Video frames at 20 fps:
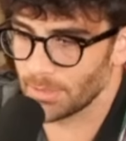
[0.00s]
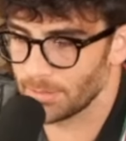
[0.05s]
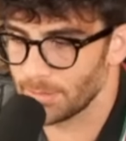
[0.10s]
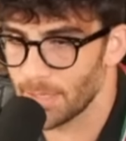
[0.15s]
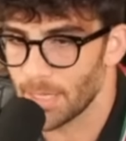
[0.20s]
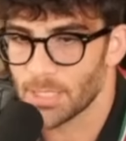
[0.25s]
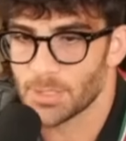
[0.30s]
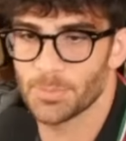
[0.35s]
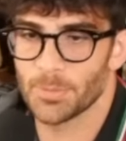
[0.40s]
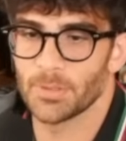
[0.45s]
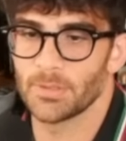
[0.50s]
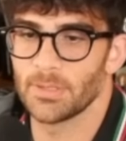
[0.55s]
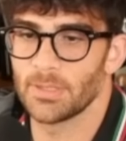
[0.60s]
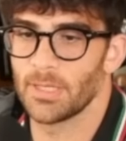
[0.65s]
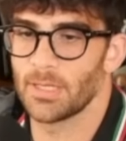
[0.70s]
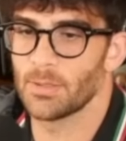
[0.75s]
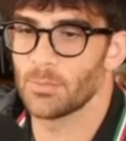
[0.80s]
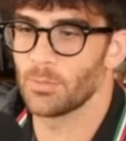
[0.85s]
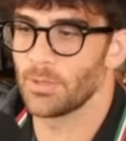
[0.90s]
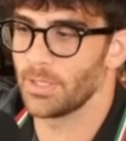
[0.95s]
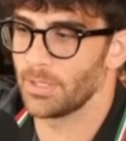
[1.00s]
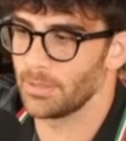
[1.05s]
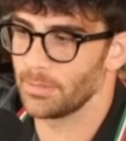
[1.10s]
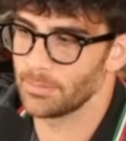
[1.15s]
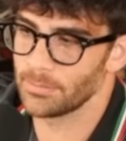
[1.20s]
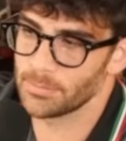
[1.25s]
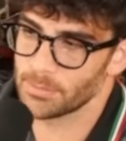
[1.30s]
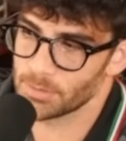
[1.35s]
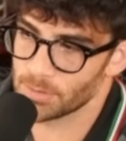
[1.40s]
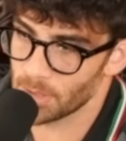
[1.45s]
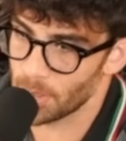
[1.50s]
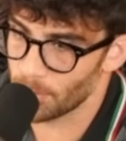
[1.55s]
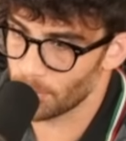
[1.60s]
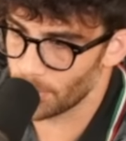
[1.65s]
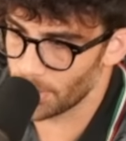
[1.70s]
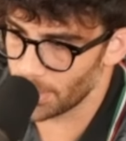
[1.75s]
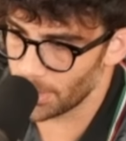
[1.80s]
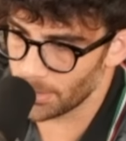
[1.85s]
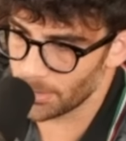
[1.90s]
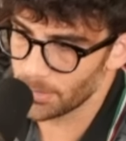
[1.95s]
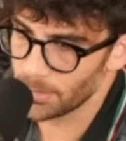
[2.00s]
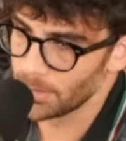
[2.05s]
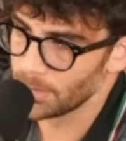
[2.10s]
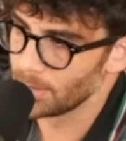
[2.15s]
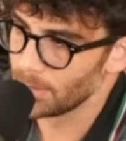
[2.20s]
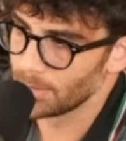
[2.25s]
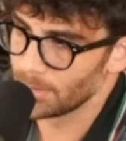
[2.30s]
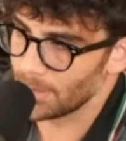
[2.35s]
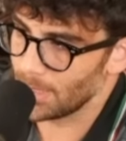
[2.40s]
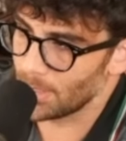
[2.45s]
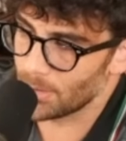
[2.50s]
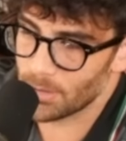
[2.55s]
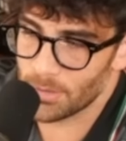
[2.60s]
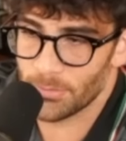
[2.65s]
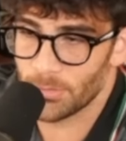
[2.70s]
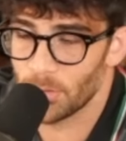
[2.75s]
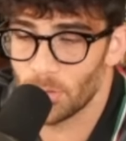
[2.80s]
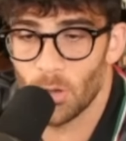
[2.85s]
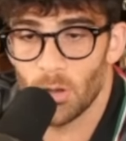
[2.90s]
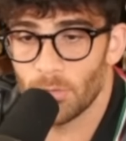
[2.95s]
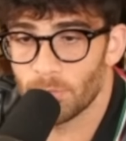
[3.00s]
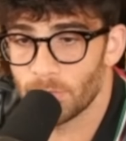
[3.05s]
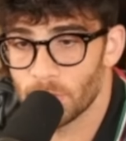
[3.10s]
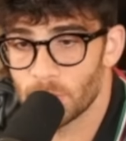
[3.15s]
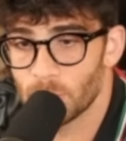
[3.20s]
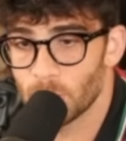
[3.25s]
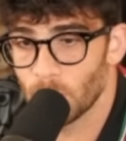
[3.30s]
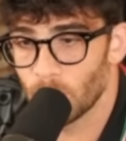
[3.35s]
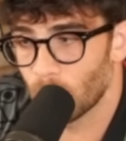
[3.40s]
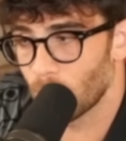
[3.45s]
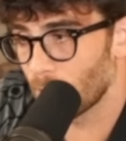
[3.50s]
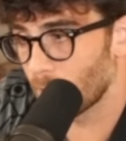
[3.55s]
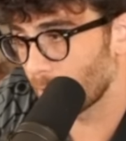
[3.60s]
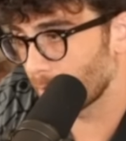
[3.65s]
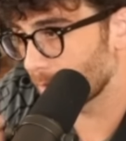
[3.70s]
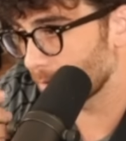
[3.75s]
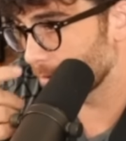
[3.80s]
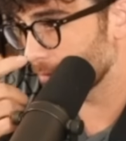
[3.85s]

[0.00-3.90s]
desperate to get a win somewhere. I don't even know if this will work